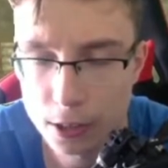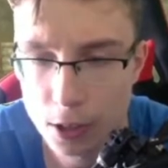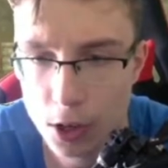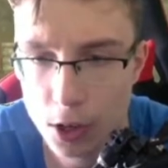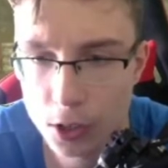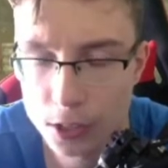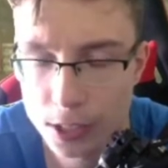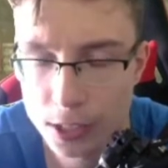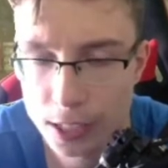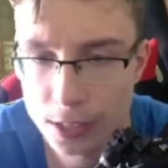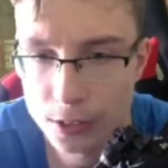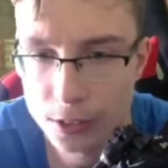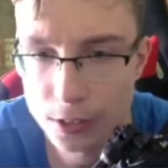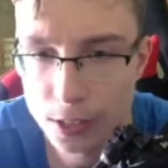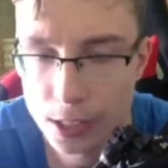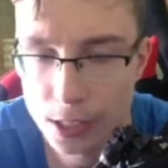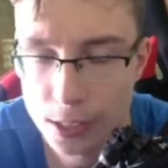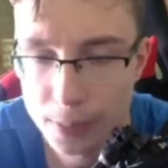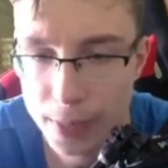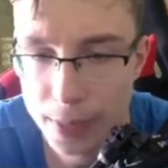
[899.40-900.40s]
locked
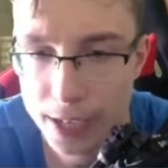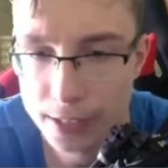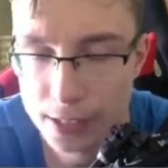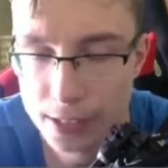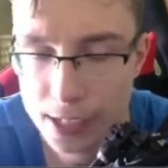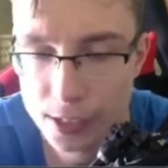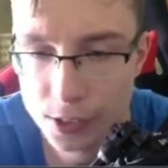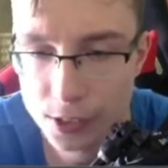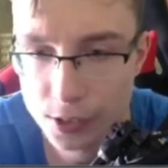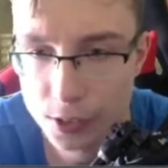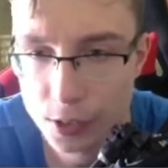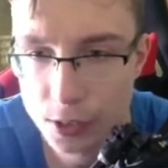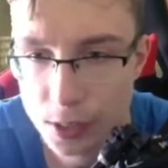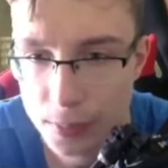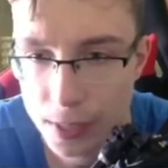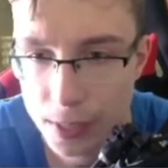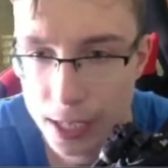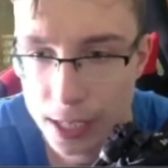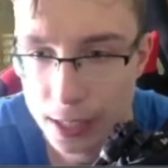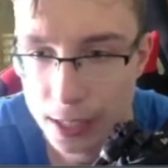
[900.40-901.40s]
into the max
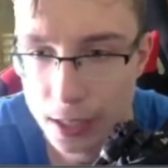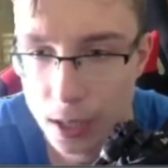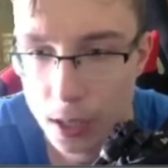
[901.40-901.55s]
airstream in,